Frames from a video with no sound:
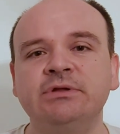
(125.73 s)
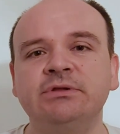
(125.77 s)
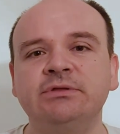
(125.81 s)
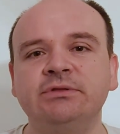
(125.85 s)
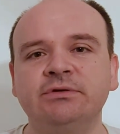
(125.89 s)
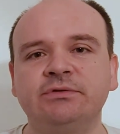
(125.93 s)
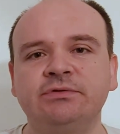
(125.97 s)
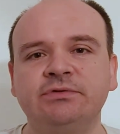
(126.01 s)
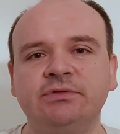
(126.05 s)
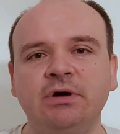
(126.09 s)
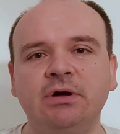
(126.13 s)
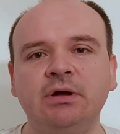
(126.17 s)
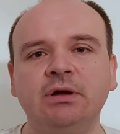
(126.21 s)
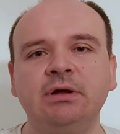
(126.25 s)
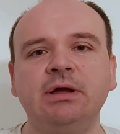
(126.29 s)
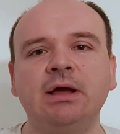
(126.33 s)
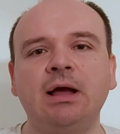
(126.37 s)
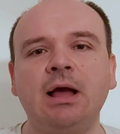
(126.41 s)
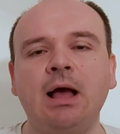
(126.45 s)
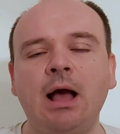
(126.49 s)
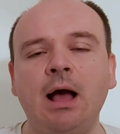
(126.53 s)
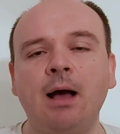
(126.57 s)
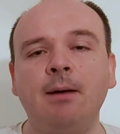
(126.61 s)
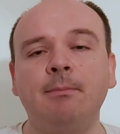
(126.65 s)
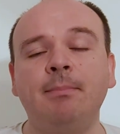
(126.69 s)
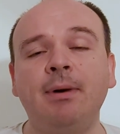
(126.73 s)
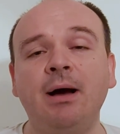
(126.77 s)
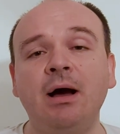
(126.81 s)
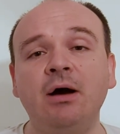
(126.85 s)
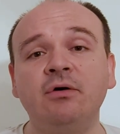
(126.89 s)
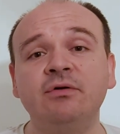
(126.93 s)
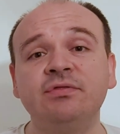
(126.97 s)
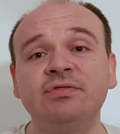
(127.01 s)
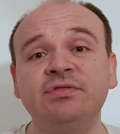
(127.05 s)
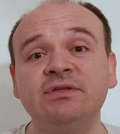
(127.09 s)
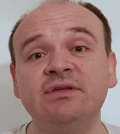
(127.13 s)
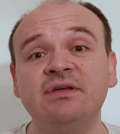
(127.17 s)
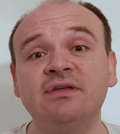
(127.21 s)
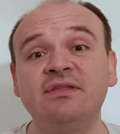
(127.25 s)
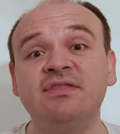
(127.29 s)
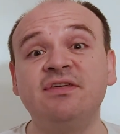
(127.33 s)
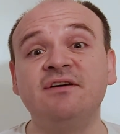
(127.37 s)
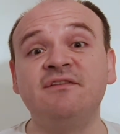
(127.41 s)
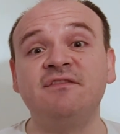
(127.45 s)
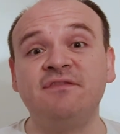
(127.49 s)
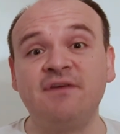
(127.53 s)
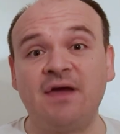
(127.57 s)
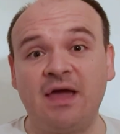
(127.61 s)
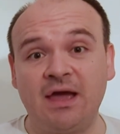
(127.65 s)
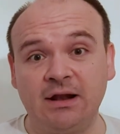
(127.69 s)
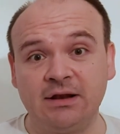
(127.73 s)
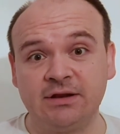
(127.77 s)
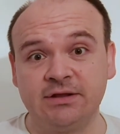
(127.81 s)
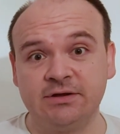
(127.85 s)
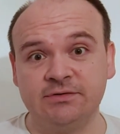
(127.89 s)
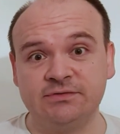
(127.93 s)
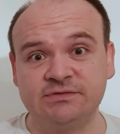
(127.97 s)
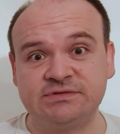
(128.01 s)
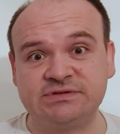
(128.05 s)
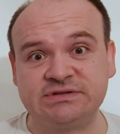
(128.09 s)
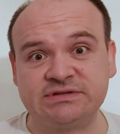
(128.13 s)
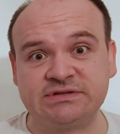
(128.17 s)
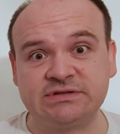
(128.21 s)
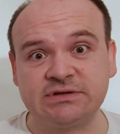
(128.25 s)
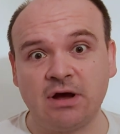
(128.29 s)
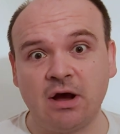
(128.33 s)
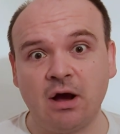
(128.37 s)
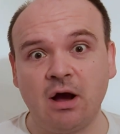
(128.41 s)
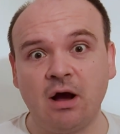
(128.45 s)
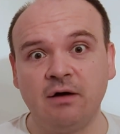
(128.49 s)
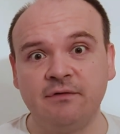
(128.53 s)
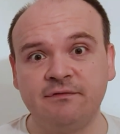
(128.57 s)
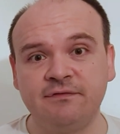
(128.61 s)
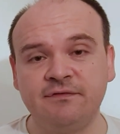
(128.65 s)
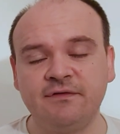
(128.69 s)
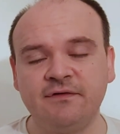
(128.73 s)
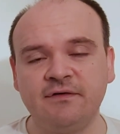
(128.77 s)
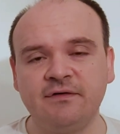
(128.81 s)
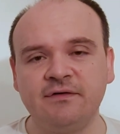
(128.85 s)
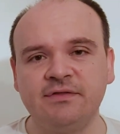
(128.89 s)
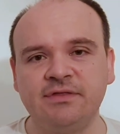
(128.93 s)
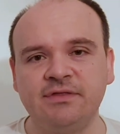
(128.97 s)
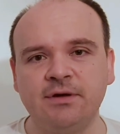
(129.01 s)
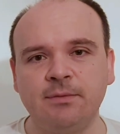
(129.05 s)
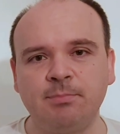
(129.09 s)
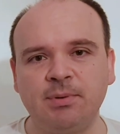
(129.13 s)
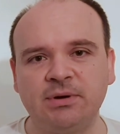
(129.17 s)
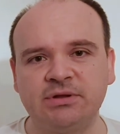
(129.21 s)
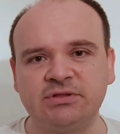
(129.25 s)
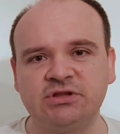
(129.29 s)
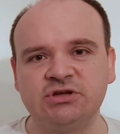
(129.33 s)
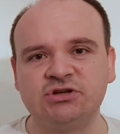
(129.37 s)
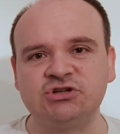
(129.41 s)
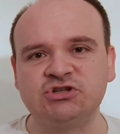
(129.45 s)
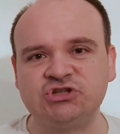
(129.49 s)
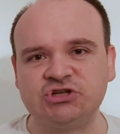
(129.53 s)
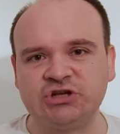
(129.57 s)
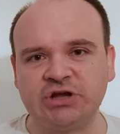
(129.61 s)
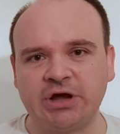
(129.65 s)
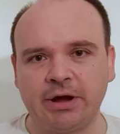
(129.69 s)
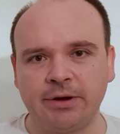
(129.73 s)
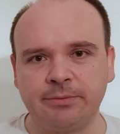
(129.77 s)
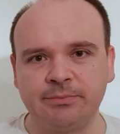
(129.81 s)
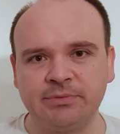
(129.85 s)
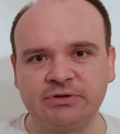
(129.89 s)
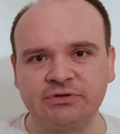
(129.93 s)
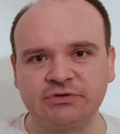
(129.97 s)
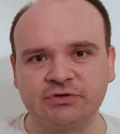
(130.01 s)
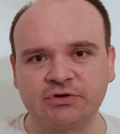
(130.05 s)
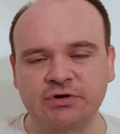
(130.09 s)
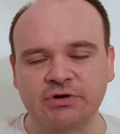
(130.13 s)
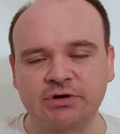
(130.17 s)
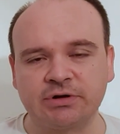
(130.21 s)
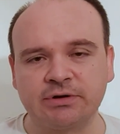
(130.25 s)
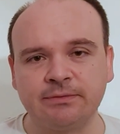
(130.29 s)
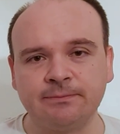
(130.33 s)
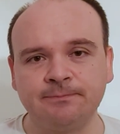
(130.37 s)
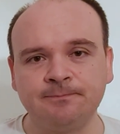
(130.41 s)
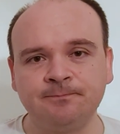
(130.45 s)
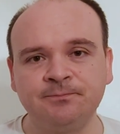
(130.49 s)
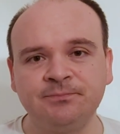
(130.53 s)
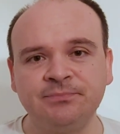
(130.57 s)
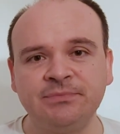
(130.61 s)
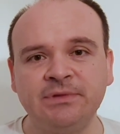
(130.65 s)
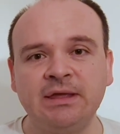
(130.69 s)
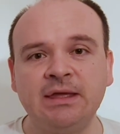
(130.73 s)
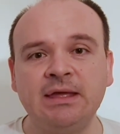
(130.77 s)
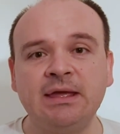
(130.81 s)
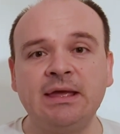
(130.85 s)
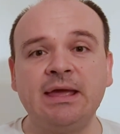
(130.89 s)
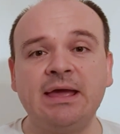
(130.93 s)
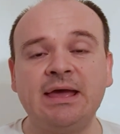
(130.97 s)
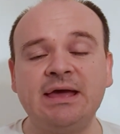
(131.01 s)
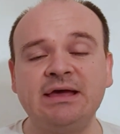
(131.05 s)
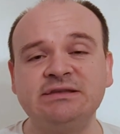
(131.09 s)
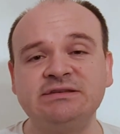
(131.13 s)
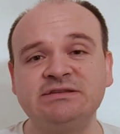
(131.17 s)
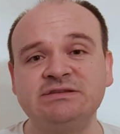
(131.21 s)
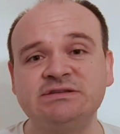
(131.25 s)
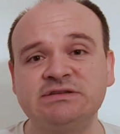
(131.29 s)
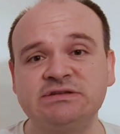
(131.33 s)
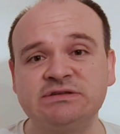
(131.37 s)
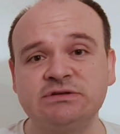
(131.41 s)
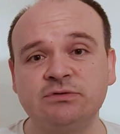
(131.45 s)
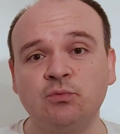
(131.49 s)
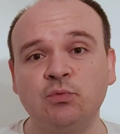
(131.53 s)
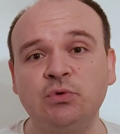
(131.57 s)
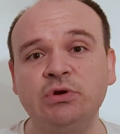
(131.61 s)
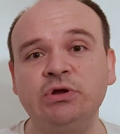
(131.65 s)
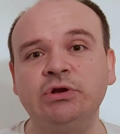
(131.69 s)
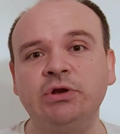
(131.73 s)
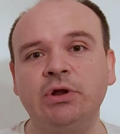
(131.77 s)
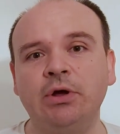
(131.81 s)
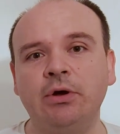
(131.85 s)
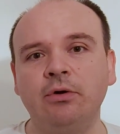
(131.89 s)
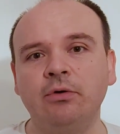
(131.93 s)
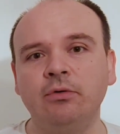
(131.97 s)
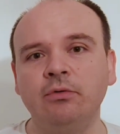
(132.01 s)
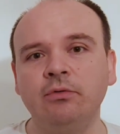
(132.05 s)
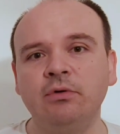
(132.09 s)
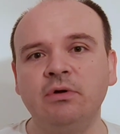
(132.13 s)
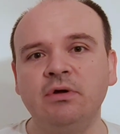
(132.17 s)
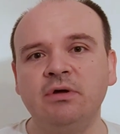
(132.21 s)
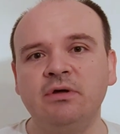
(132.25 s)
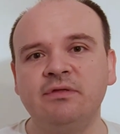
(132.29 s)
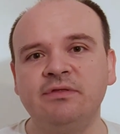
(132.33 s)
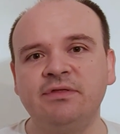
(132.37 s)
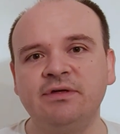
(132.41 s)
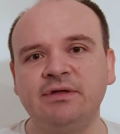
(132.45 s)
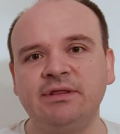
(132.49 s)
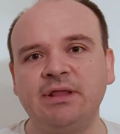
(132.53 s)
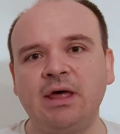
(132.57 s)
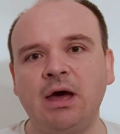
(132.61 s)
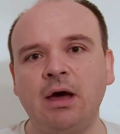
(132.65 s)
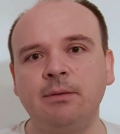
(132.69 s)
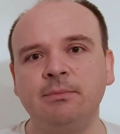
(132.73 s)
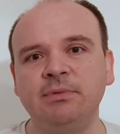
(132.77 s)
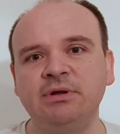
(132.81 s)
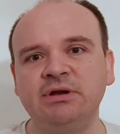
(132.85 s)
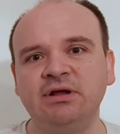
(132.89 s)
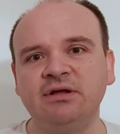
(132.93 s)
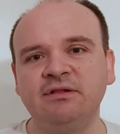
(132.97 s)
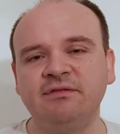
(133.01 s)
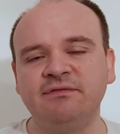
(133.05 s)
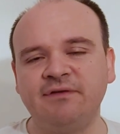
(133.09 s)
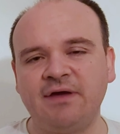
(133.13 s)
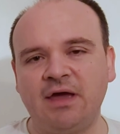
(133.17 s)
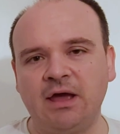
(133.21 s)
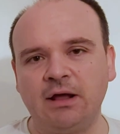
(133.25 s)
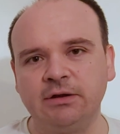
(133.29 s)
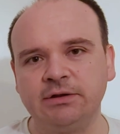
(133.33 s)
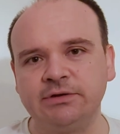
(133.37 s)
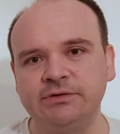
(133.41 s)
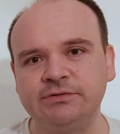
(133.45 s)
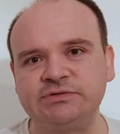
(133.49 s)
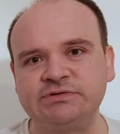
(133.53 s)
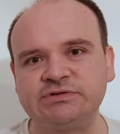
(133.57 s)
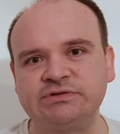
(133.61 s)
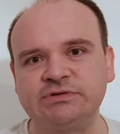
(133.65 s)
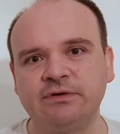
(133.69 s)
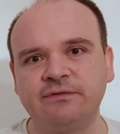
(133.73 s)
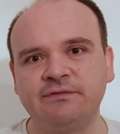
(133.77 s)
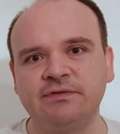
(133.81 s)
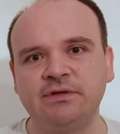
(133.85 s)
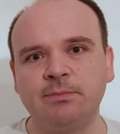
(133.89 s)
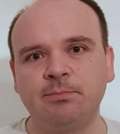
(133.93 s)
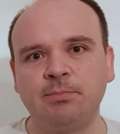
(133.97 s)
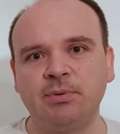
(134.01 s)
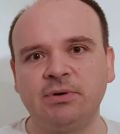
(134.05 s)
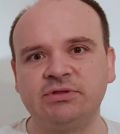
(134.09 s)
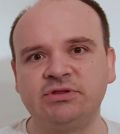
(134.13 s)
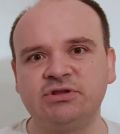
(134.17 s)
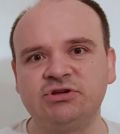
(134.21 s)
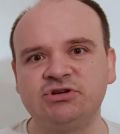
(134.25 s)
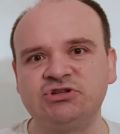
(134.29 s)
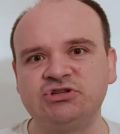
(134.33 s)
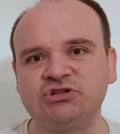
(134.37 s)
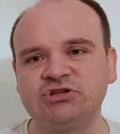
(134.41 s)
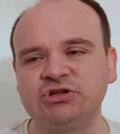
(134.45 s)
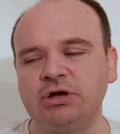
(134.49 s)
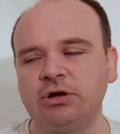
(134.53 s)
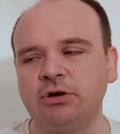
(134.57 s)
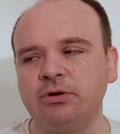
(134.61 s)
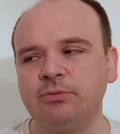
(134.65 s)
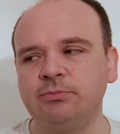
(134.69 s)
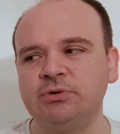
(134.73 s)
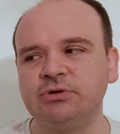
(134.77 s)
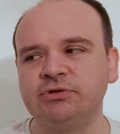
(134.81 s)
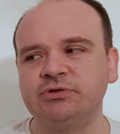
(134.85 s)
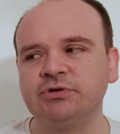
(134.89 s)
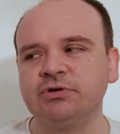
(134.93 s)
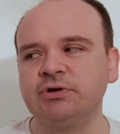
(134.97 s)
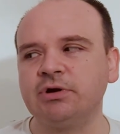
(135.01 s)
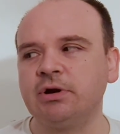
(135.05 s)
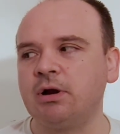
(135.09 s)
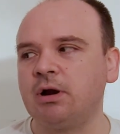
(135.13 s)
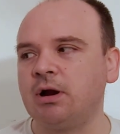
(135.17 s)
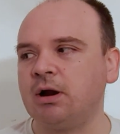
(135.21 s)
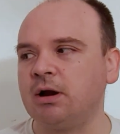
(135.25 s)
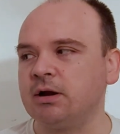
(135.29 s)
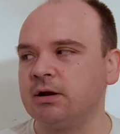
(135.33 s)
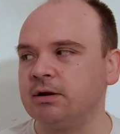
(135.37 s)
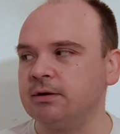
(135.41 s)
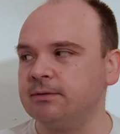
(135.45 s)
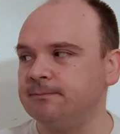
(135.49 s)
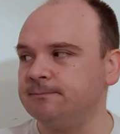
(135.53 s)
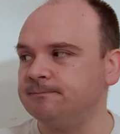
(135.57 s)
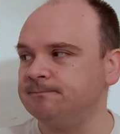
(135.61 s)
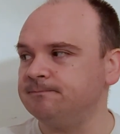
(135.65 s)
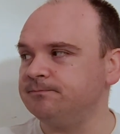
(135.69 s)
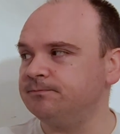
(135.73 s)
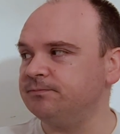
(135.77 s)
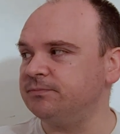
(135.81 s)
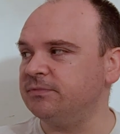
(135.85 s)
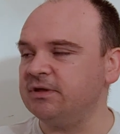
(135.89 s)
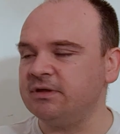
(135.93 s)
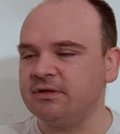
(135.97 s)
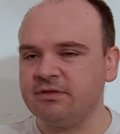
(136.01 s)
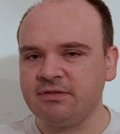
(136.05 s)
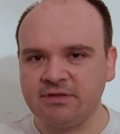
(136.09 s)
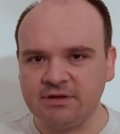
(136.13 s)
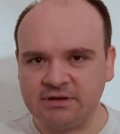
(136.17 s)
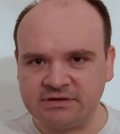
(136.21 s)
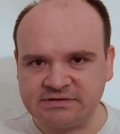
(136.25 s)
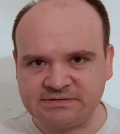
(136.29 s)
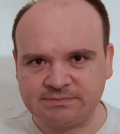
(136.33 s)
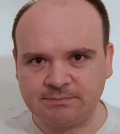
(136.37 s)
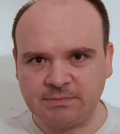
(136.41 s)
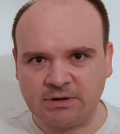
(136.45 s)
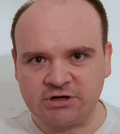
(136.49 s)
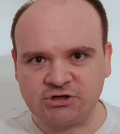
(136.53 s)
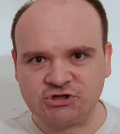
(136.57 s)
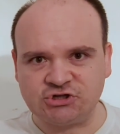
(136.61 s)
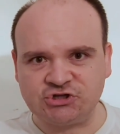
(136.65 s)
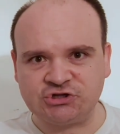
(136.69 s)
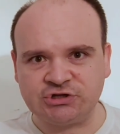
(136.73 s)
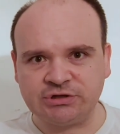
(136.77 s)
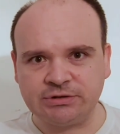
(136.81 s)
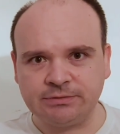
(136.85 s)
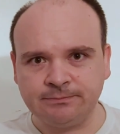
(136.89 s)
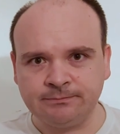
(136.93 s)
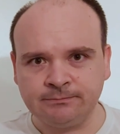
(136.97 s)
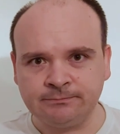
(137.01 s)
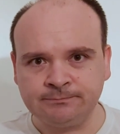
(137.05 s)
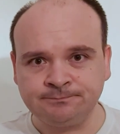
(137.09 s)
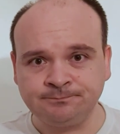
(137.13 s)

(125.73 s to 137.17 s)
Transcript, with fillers: To talk about the values of the potentiometer. As we know, the nominal values of the potentiometer are this much.